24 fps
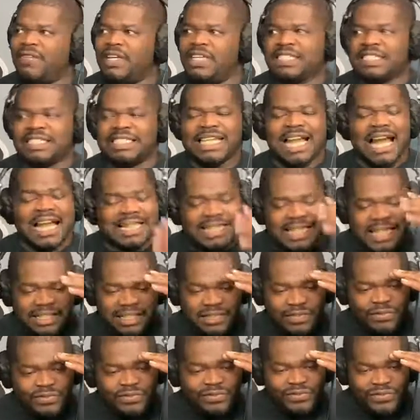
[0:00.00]
And it's not that
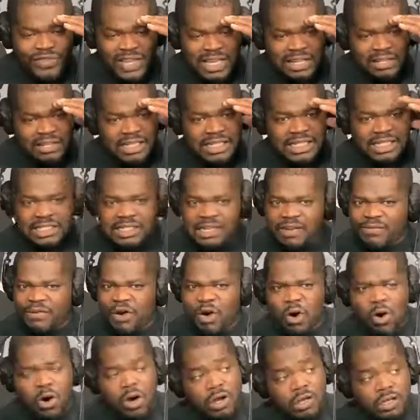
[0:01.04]
the feelings of
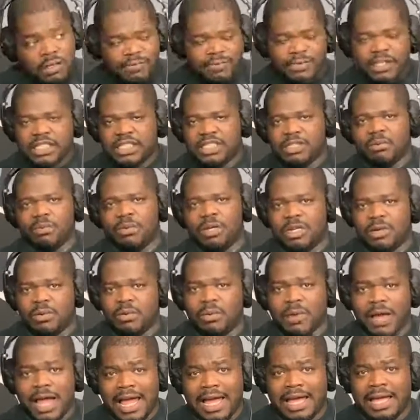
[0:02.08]
all of this went
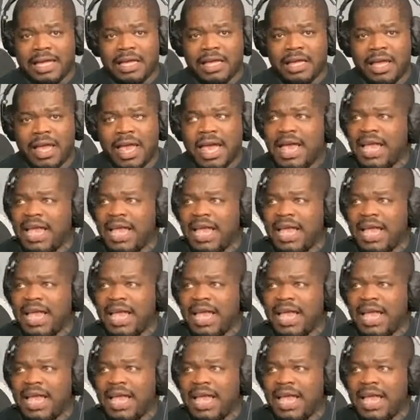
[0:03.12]
away.